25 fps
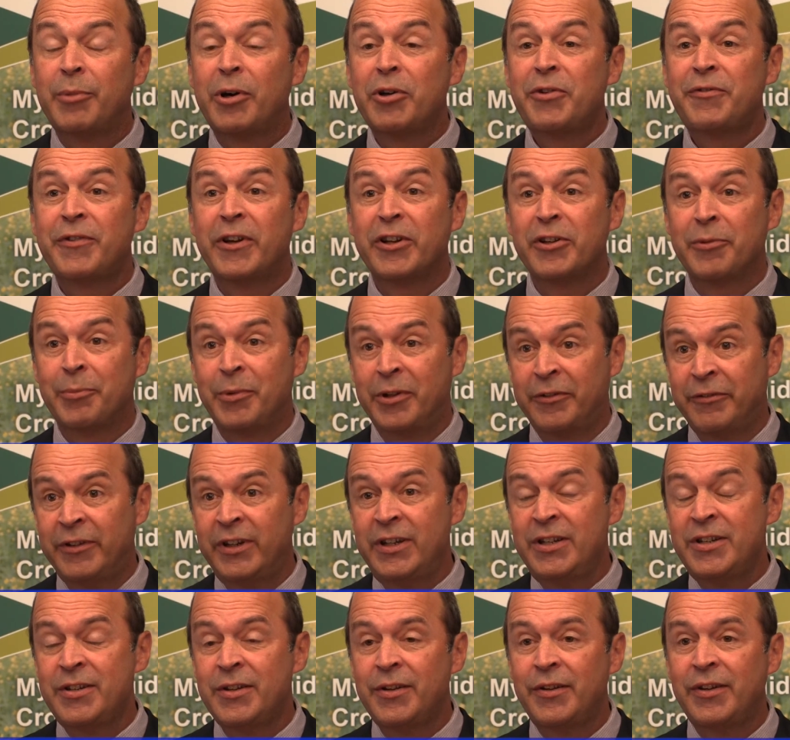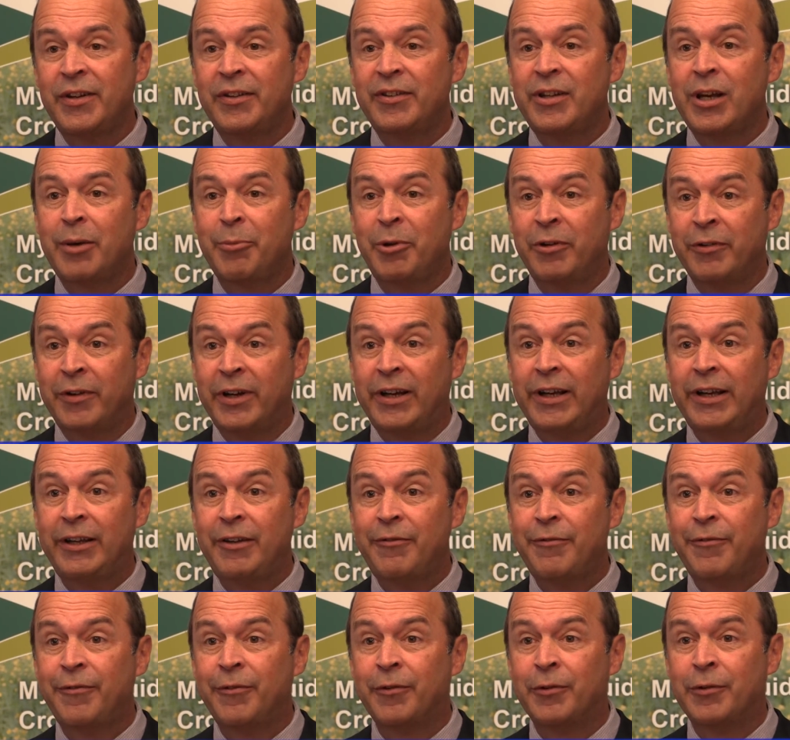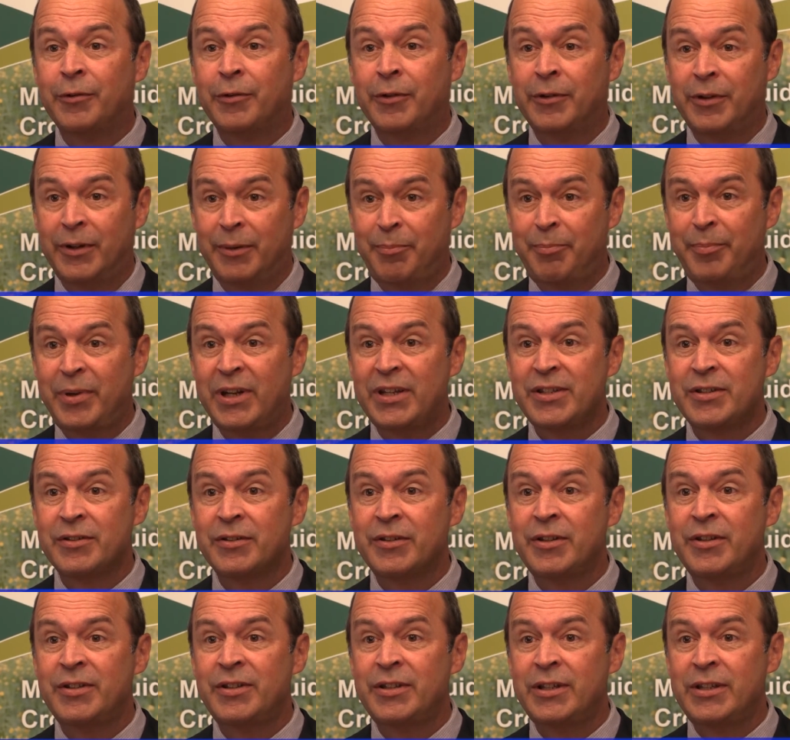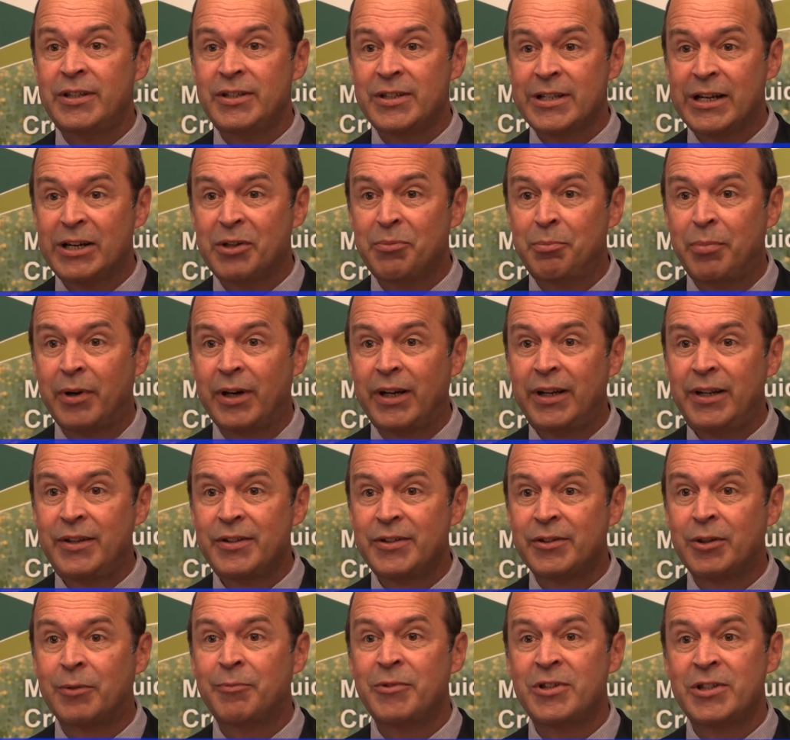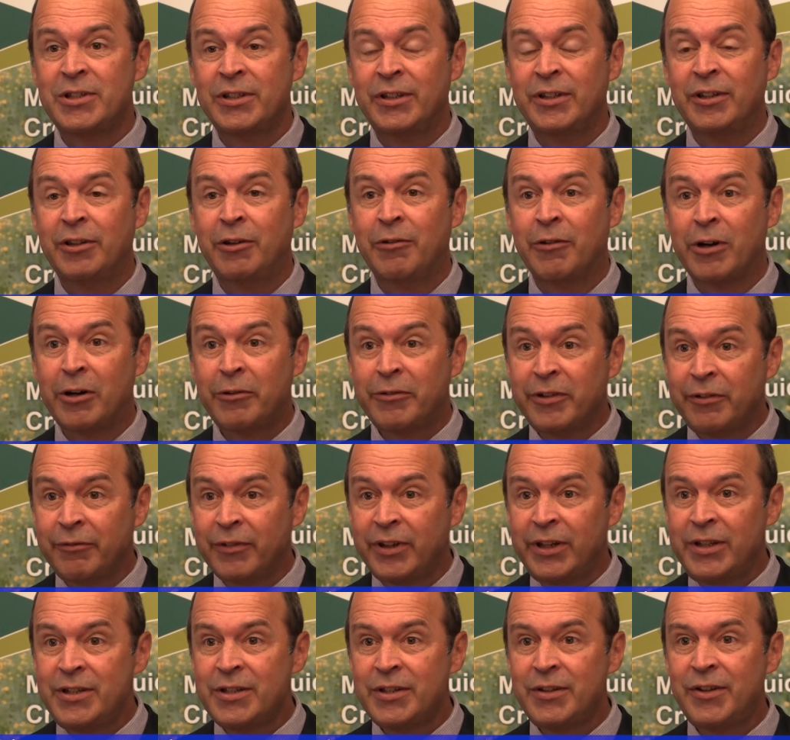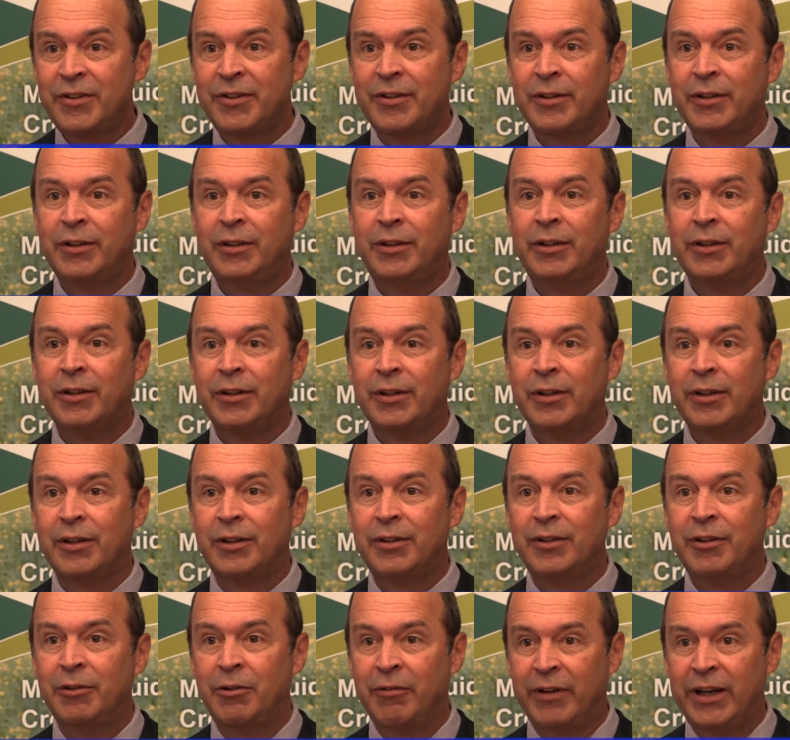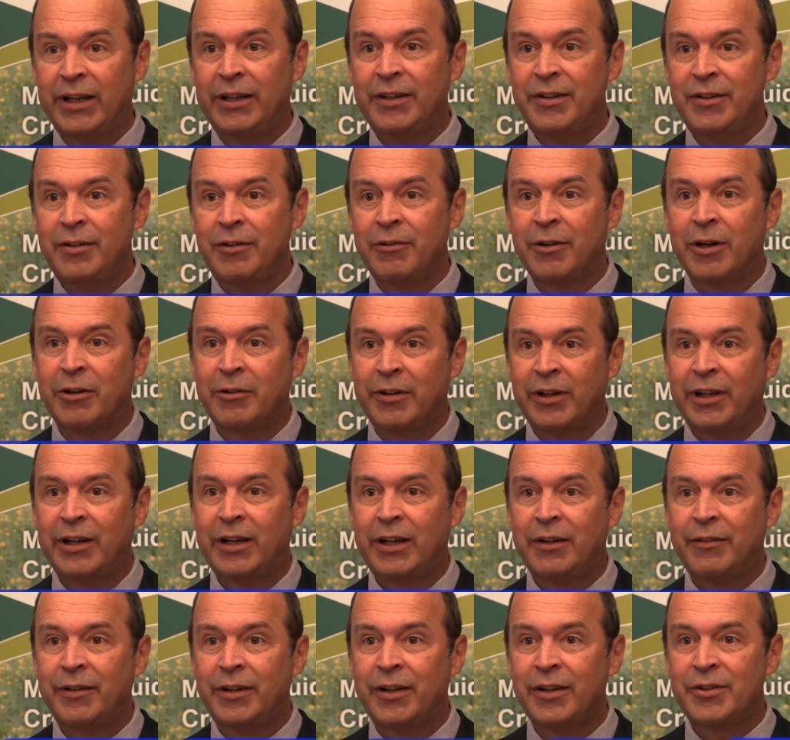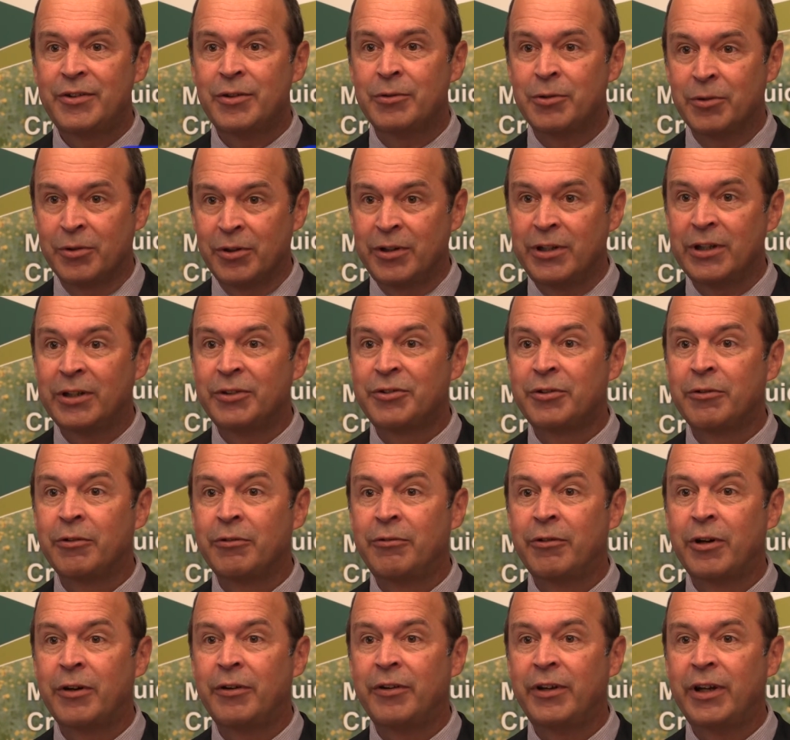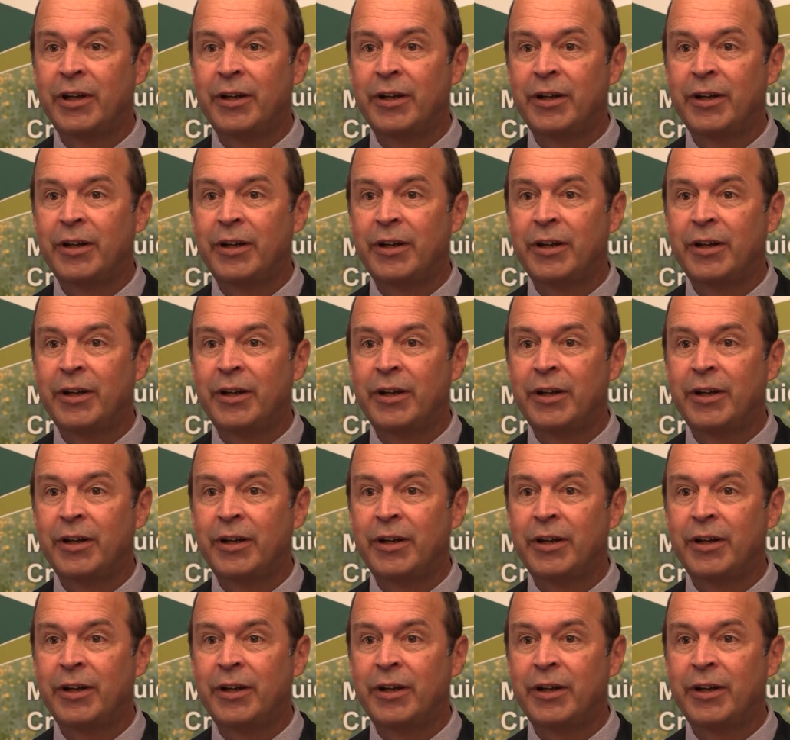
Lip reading: most vulnerable regions in WA for pest and disease outbreaks are obviously the growing regions, the grain growing areas, the horticultural growing